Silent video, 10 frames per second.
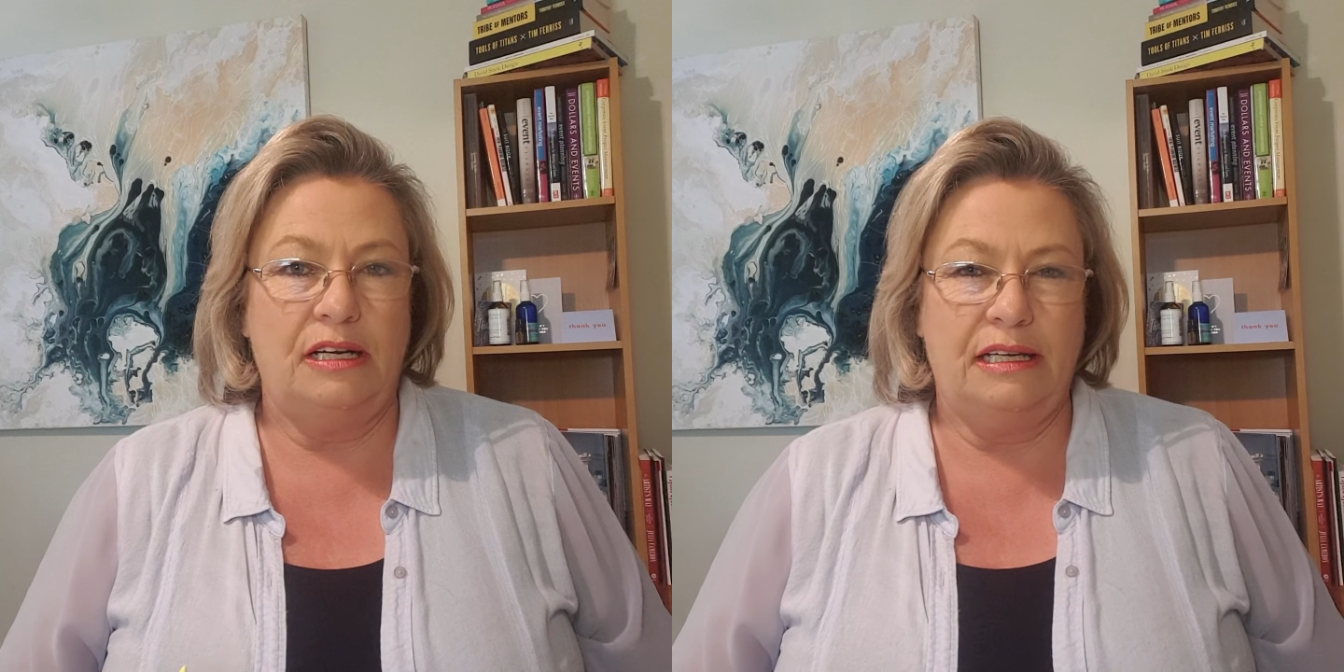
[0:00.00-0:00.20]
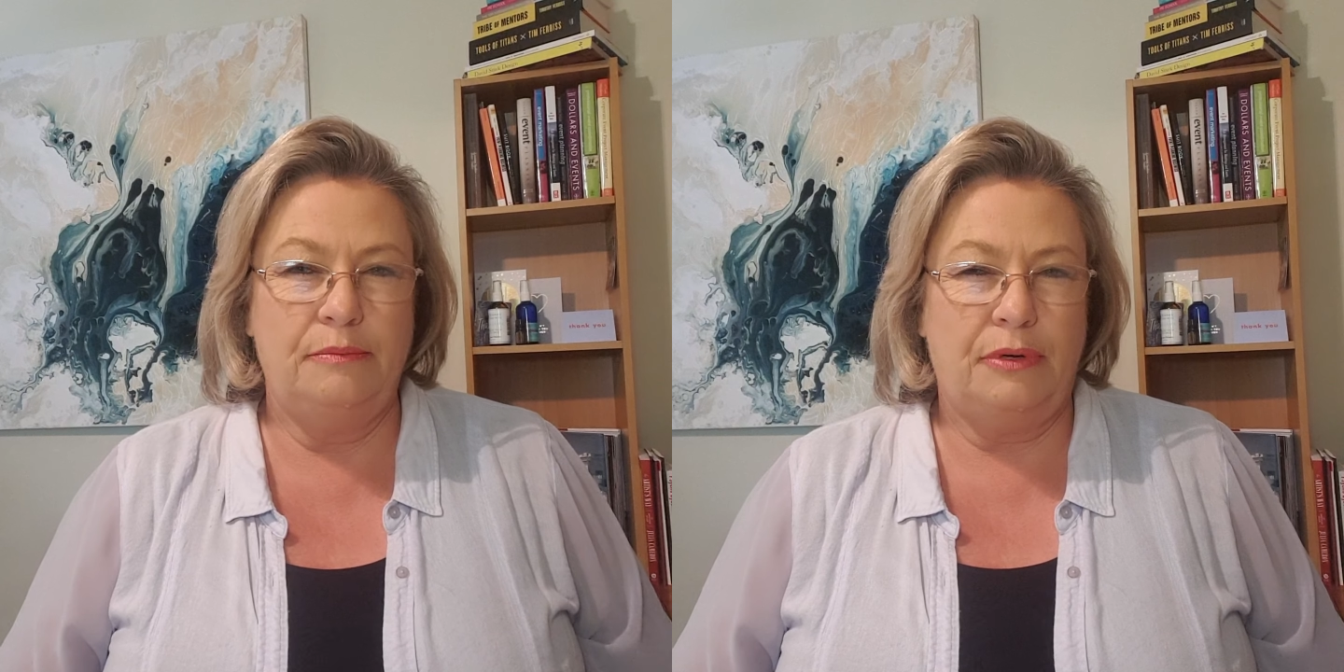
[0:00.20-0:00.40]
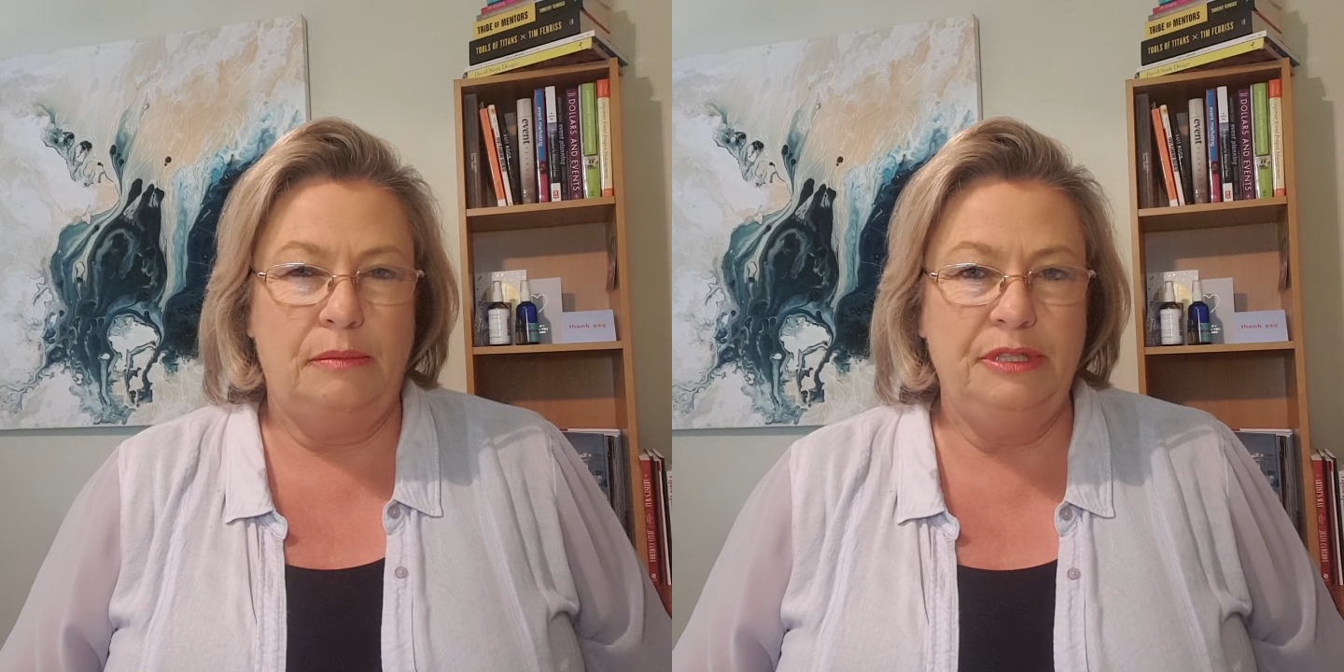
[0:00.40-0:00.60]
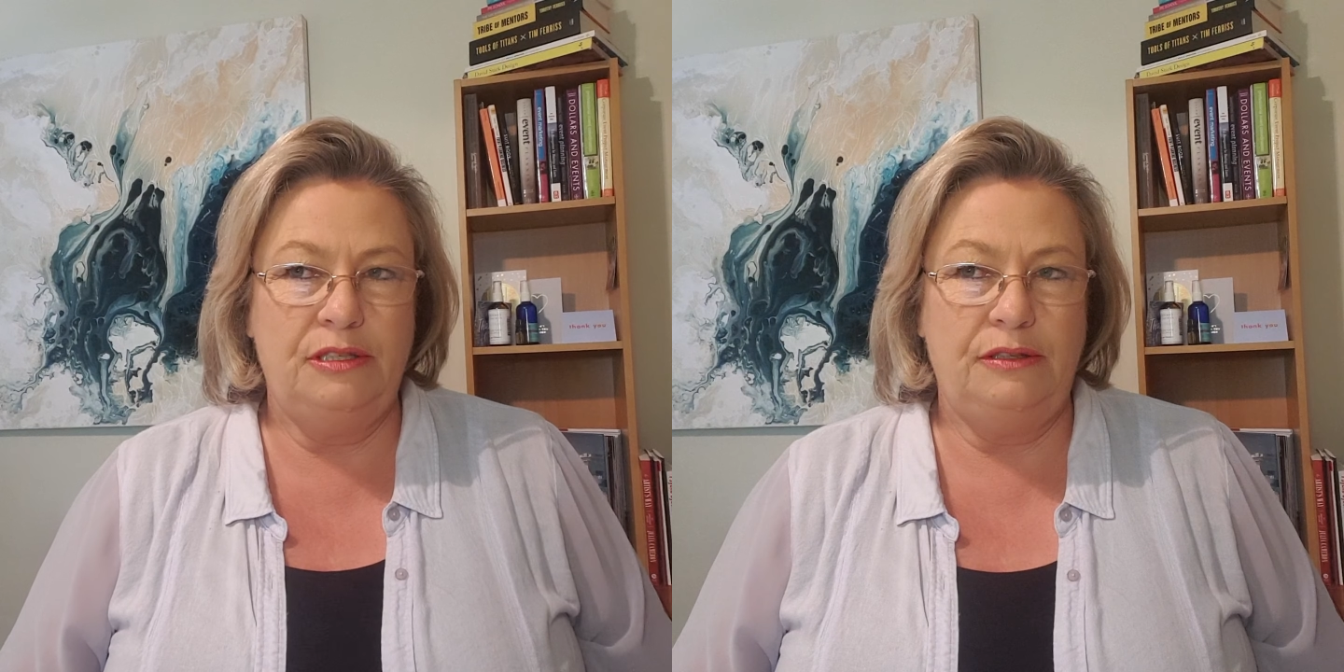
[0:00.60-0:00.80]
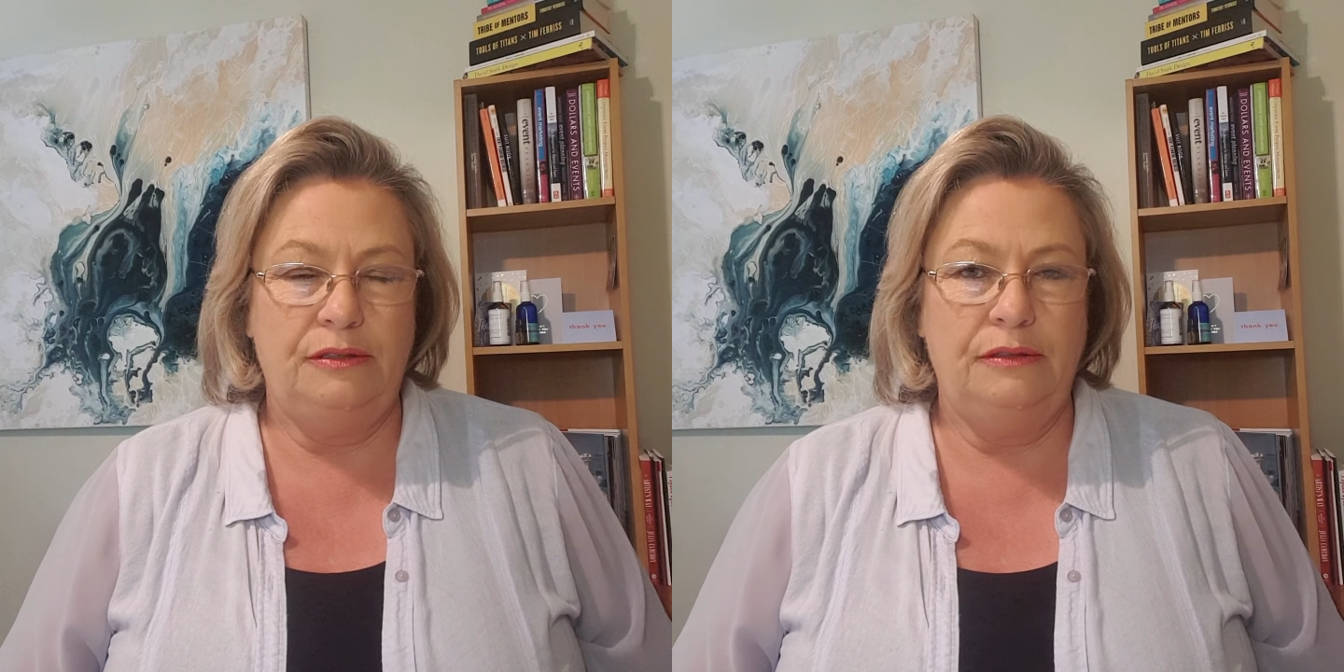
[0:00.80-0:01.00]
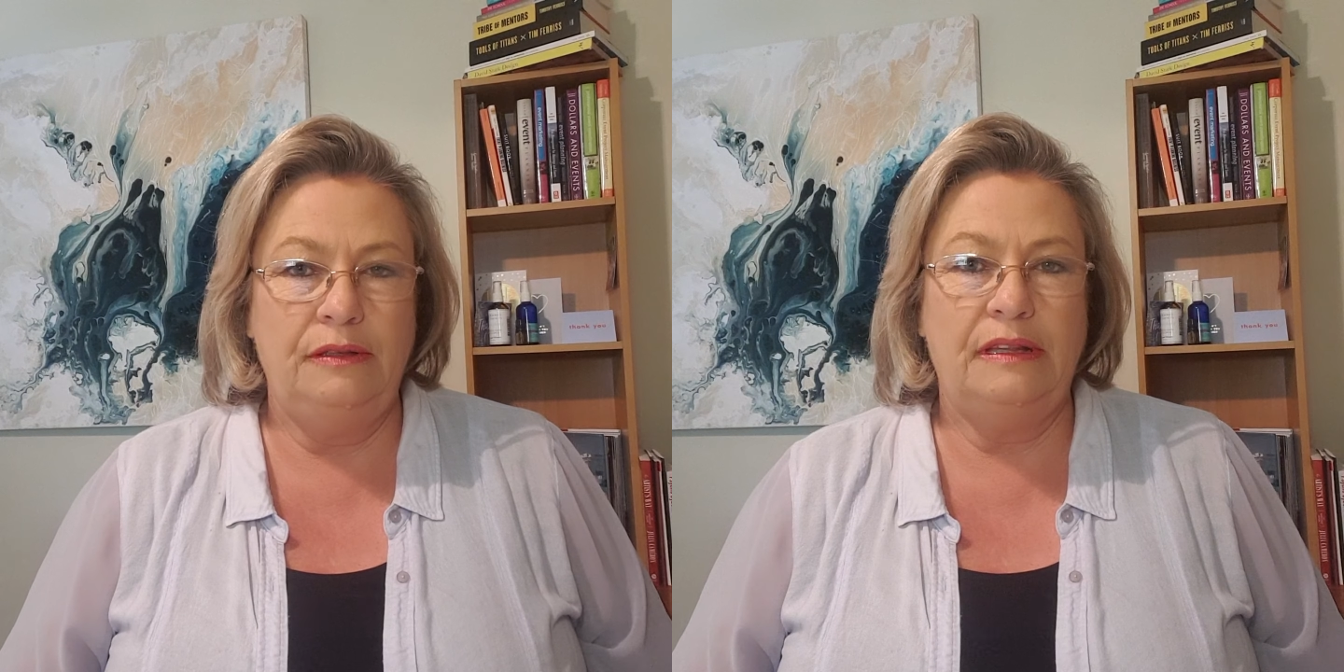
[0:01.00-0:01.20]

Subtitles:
I can promise you